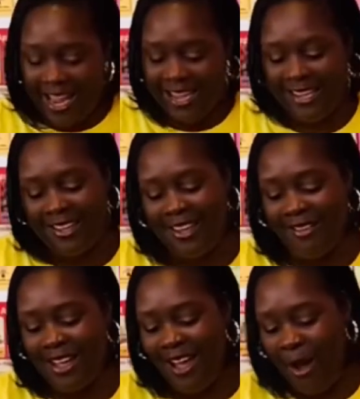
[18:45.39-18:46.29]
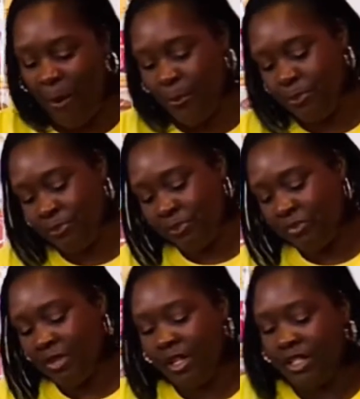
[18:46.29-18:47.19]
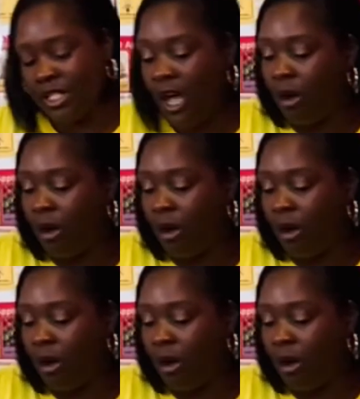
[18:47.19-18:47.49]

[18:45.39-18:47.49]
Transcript: Here we go. So